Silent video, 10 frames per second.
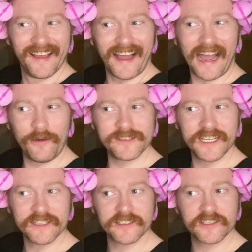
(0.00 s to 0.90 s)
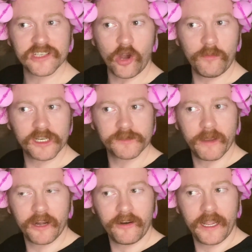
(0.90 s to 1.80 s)
I always get so much
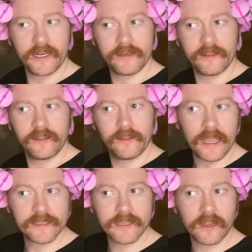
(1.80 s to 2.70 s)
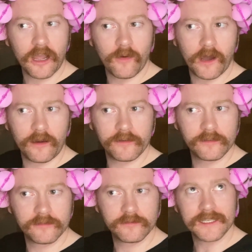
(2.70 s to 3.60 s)
better at it as I go on.
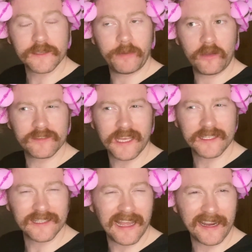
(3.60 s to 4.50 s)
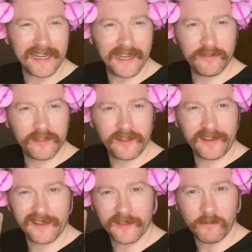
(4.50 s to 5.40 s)
I suppose that's like in
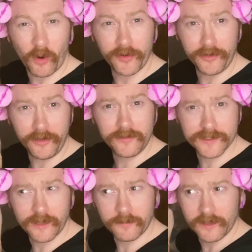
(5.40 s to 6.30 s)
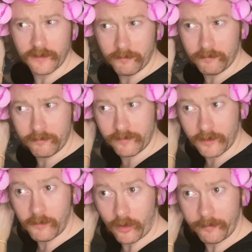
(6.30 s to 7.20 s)
everything. The more you do something, the
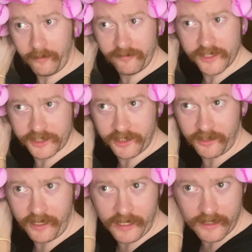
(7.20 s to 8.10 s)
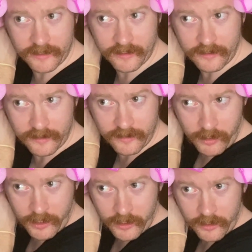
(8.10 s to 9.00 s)
more proficient you get.
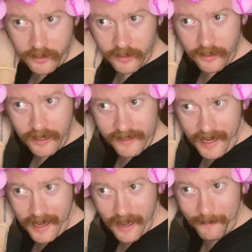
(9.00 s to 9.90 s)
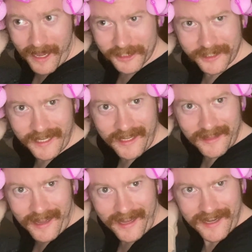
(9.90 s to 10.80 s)
But yeah, I'm actually getting the
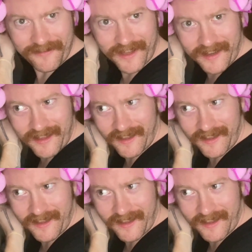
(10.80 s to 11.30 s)
hang of it.